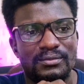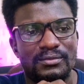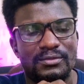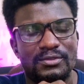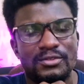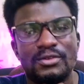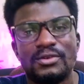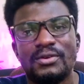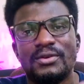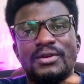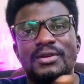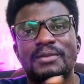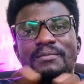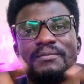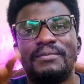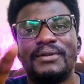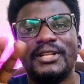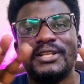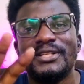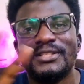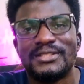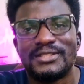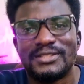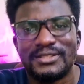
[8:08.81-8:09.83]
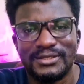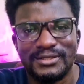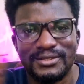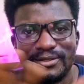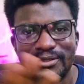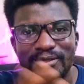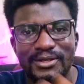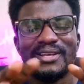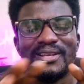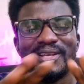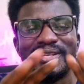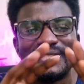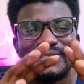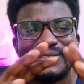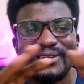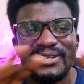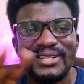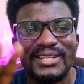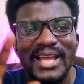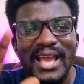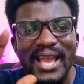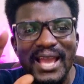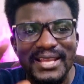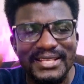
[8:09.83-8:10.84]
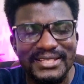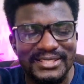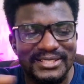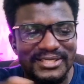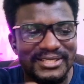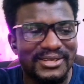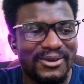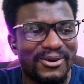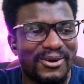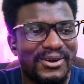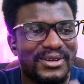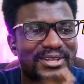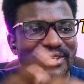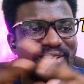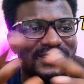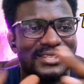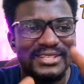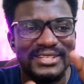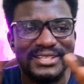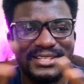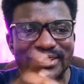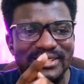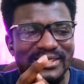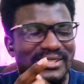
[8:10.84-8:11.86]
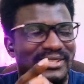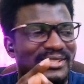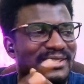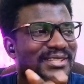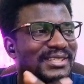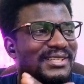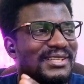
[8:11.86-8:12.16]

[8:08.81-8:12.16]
So please, it's not that easy. Or kicking.